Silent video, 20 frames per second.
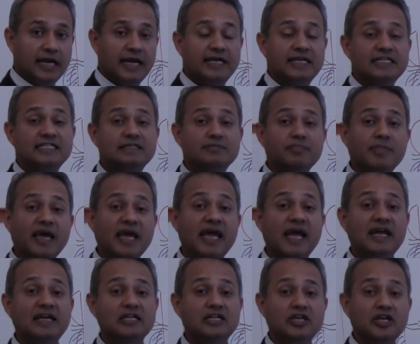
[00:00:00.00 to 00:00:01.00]
It is
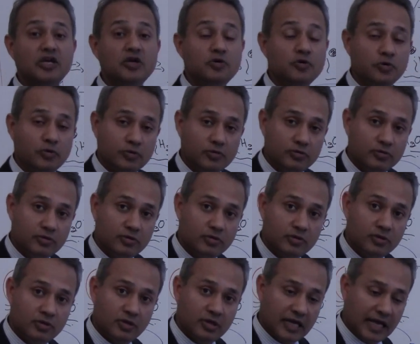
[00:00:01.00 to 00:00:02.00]
made new
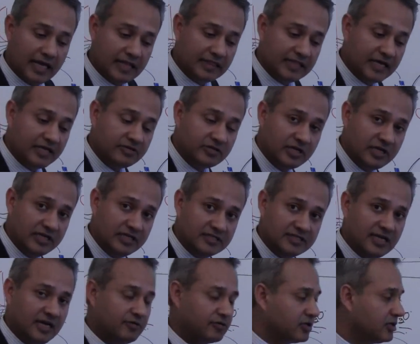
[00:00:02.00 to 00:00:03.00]
and then
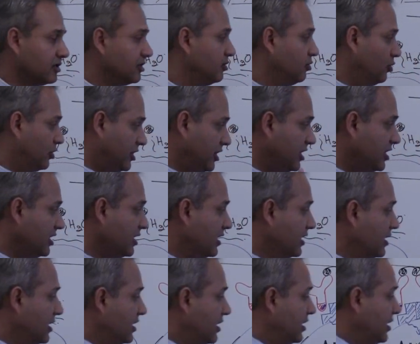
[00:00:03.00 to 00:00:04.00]
released out. Okay.
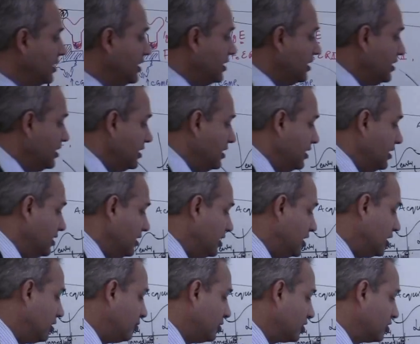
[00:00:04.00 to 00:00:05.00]

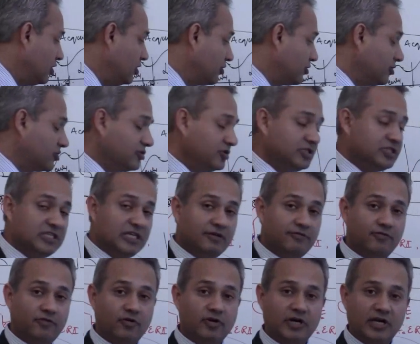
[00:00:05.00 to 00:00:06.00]
How about leukotriene
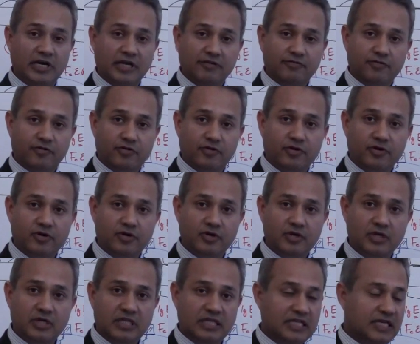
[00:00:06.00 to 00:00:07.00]
C4 and D4?
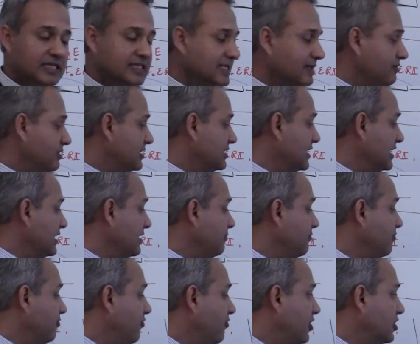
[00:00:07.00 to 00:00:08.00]
These have the
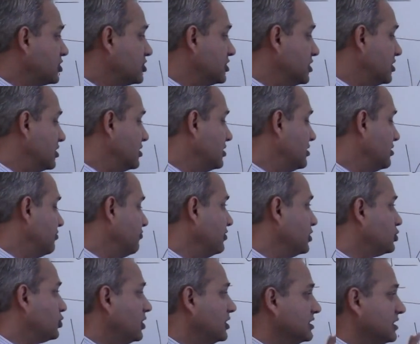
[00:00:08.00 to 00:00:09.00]
same function,
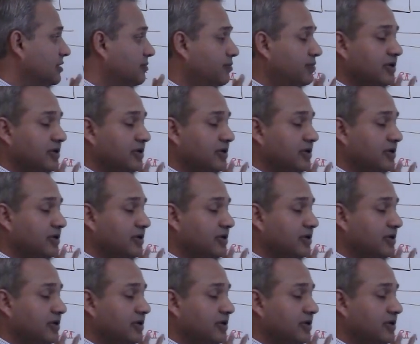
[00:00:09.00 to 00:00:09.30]
which was our